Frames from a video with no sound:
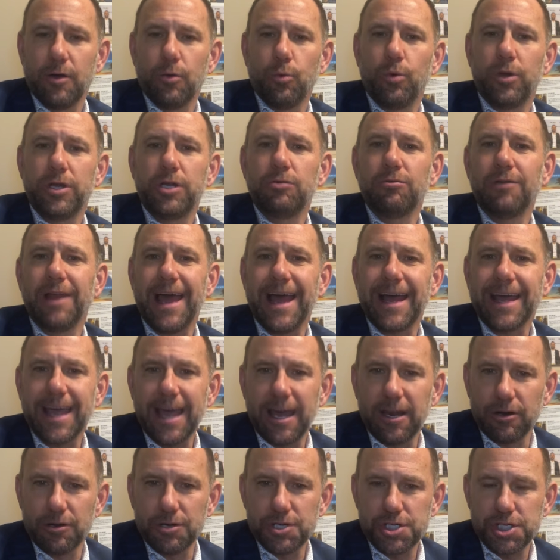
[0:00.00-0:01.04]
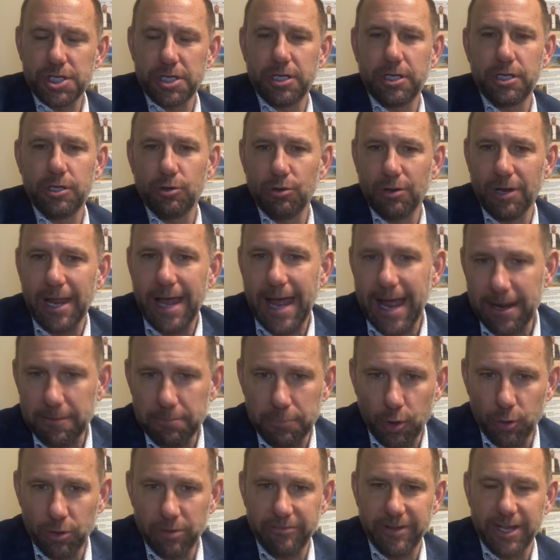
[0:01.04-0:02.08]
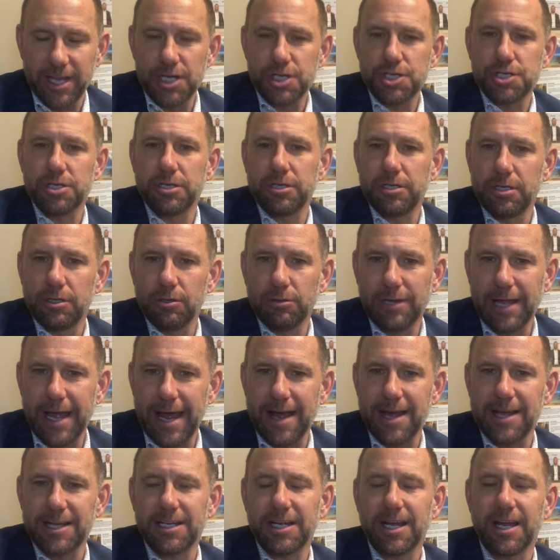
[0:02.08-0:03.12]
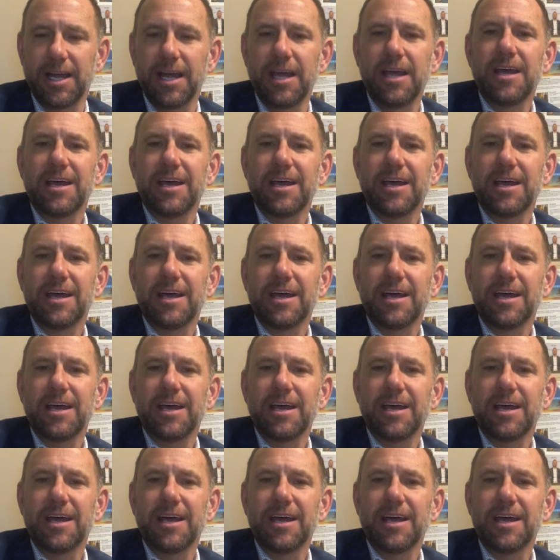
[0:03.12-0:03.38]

When you lack energy, you lack motivation, you lack